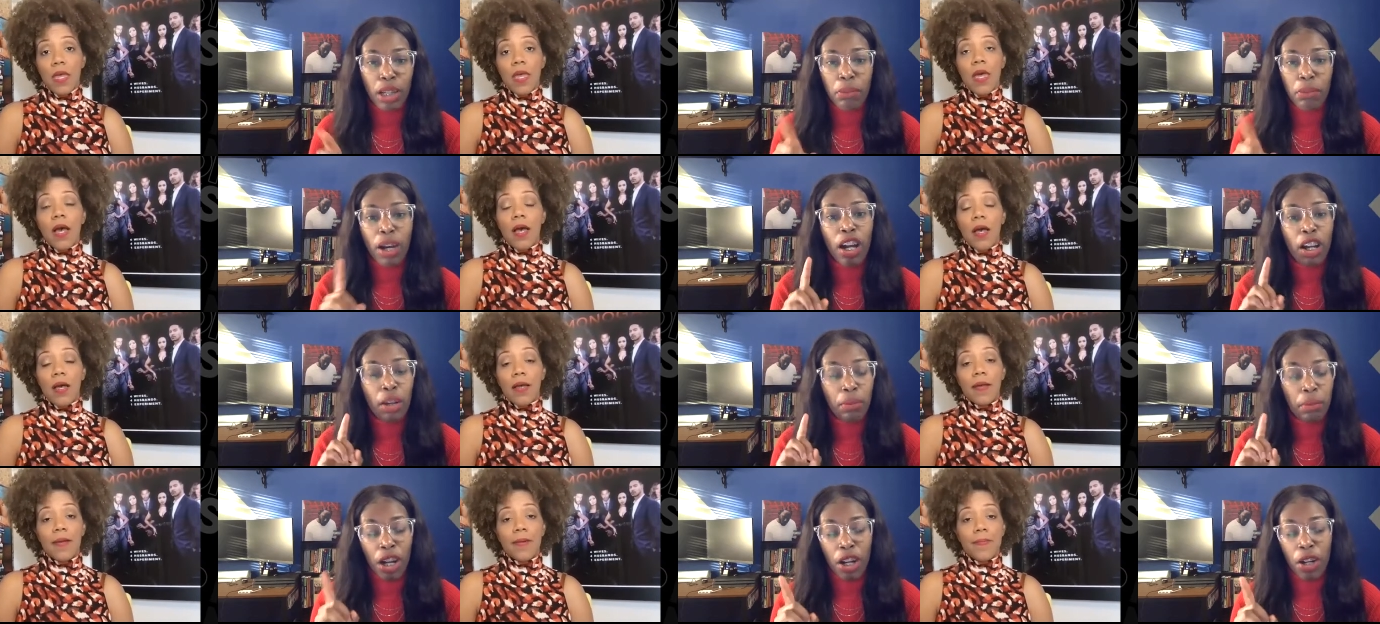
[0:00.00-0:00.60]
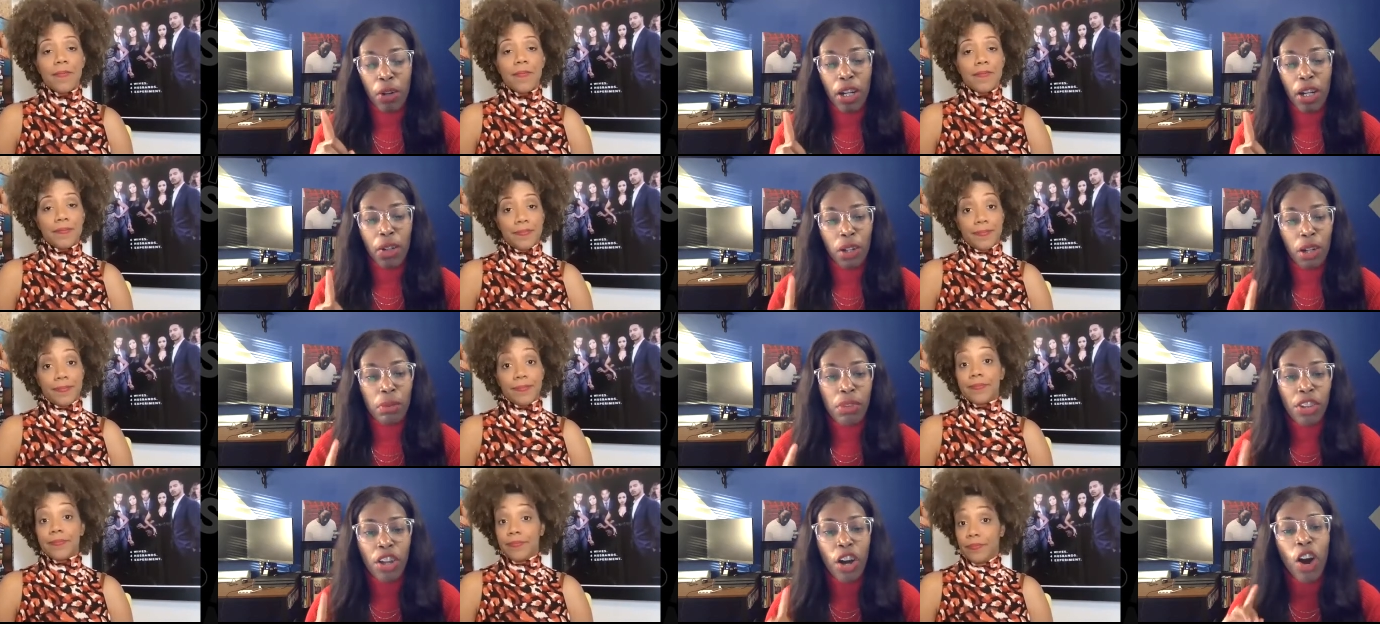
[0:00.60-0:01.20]
Speaker 1: that my, my great
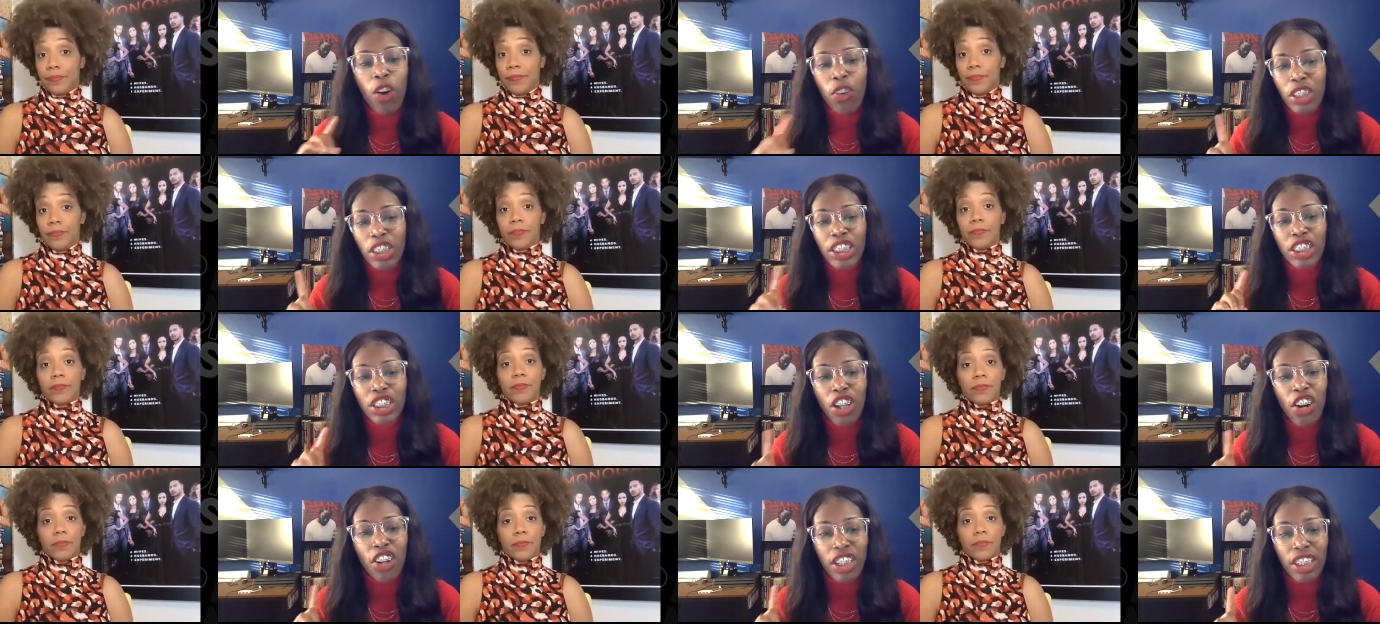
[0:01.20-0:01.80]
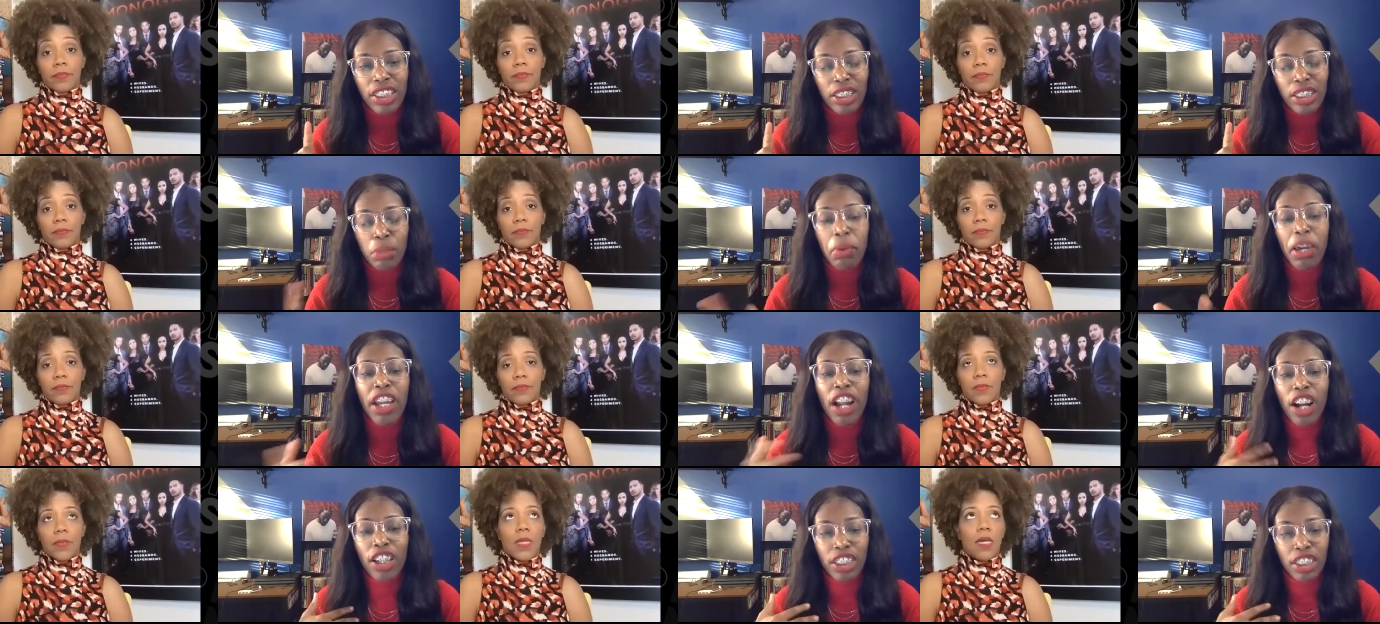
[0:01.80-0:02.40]
grandmother always taught us to
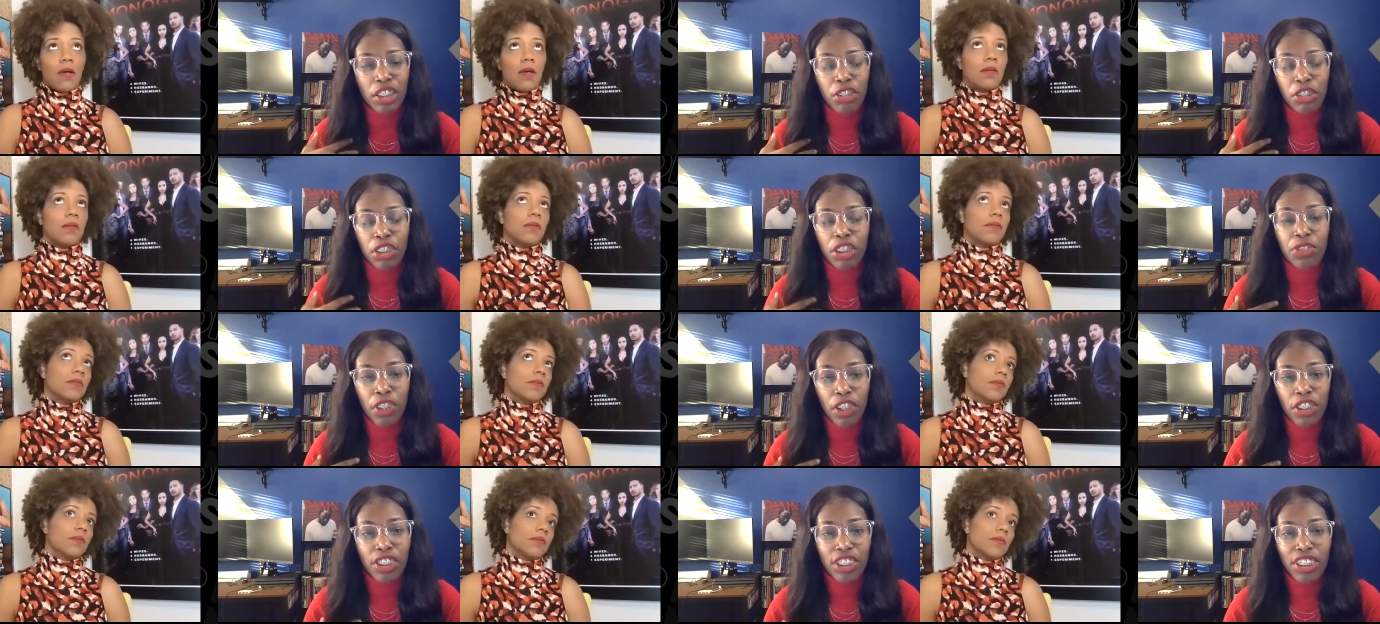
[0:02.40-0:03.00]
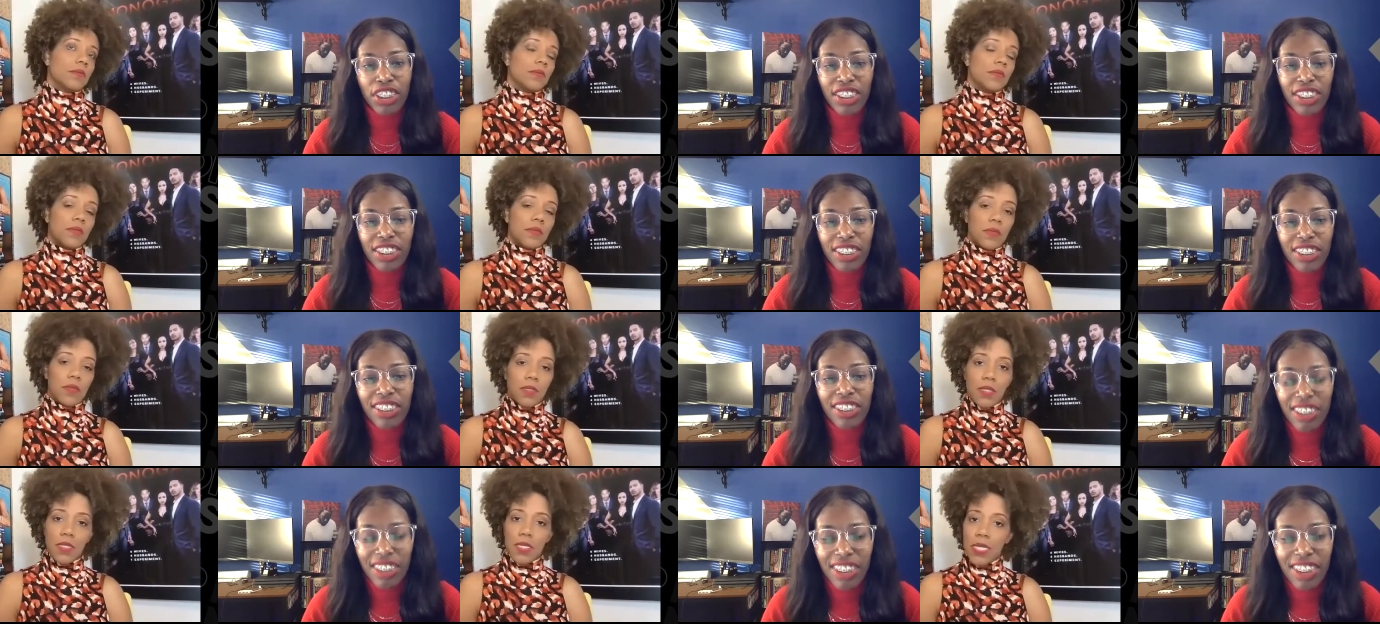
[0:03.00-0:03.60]
pay ourselves first
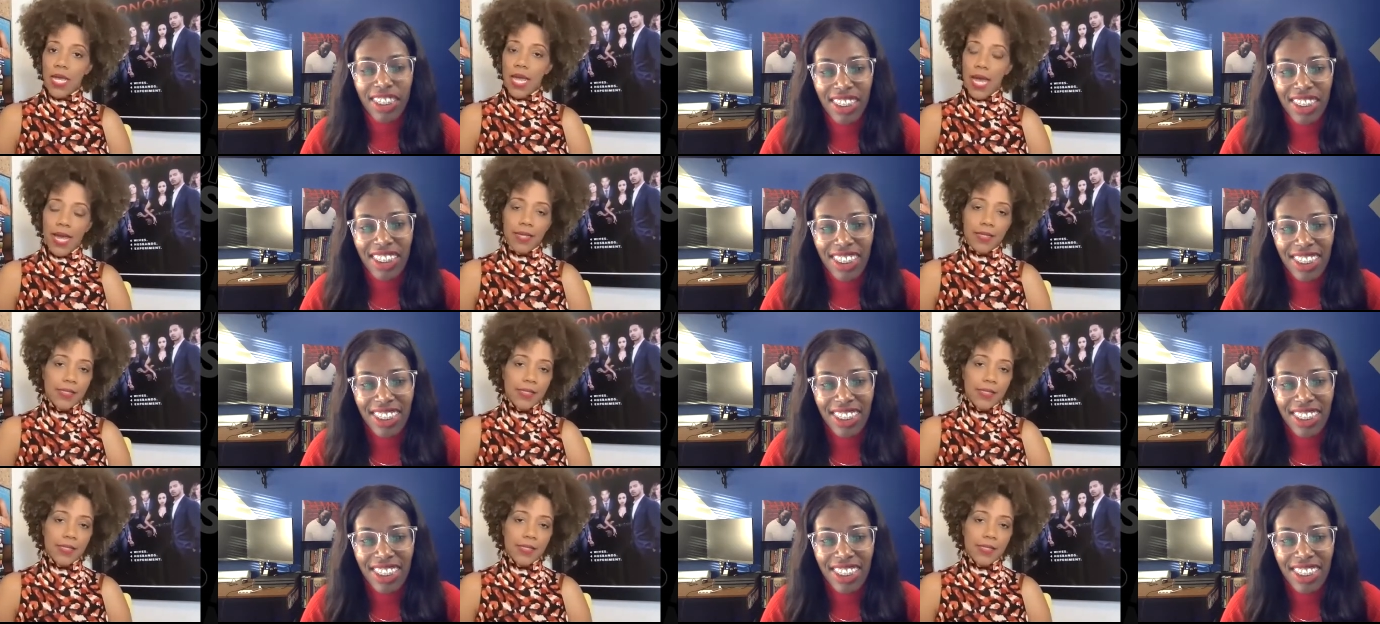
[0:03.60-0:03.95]
yeah.